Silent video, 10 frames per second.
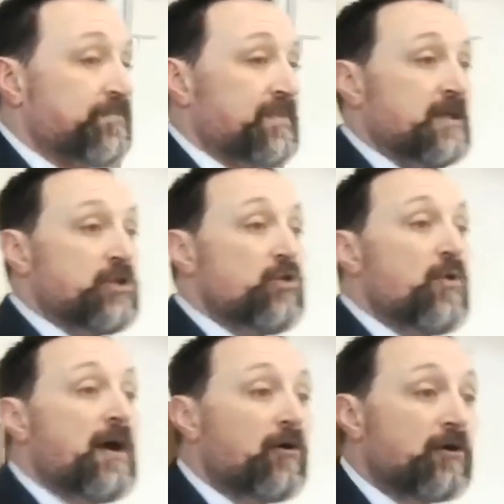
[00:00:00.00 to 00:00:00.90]
You
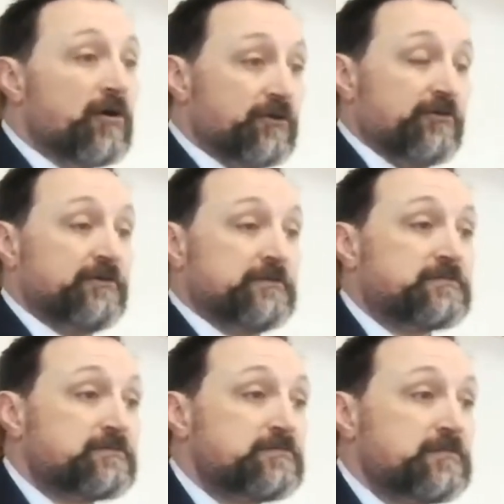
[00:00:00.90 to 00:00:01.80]
elders,
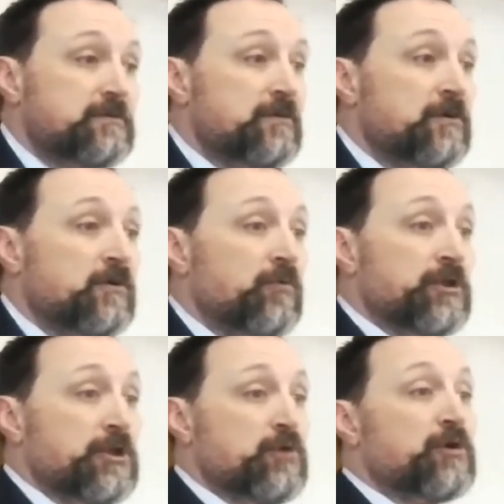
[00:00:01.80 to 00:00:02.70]

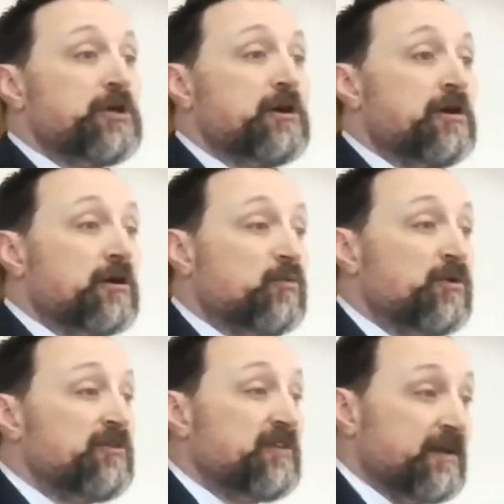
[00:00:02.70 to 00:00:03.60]
when you were younger,
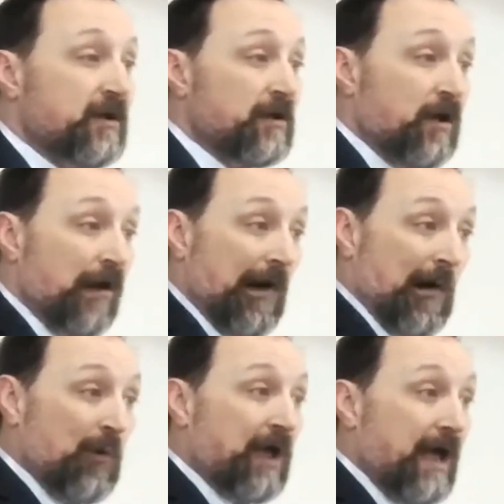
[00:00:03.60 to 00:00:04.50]
was it
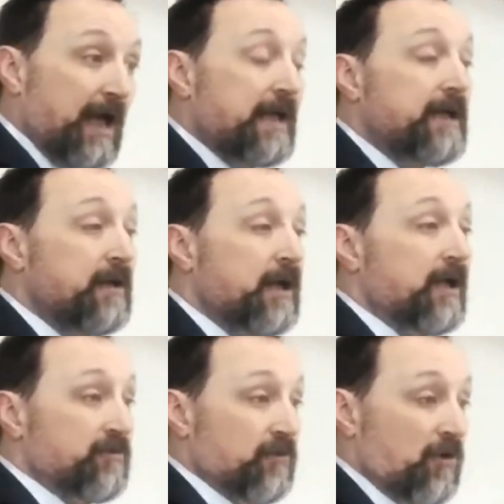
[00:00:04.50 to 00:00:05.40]
okay
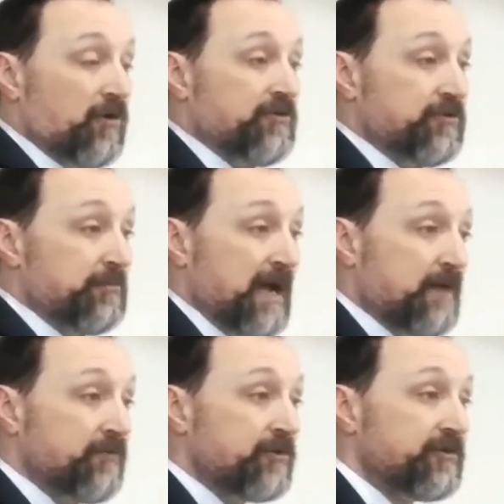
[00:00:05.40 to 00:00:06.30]
as long as you
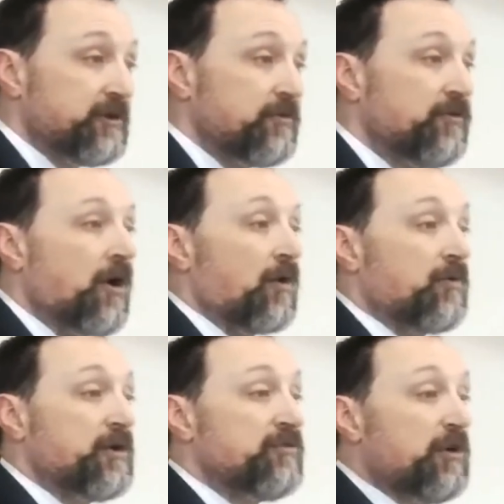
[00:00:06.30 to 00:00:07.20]
behaved yourself, or were
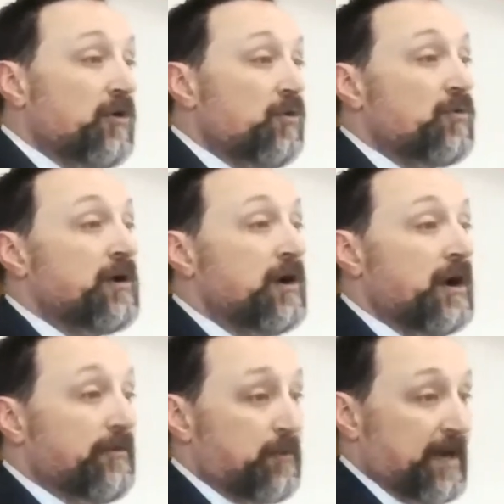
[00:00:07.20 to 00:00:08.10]
you told
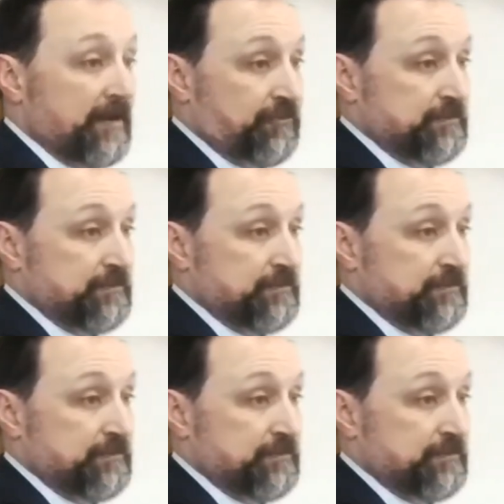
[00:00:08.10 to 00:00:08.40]
otherwise?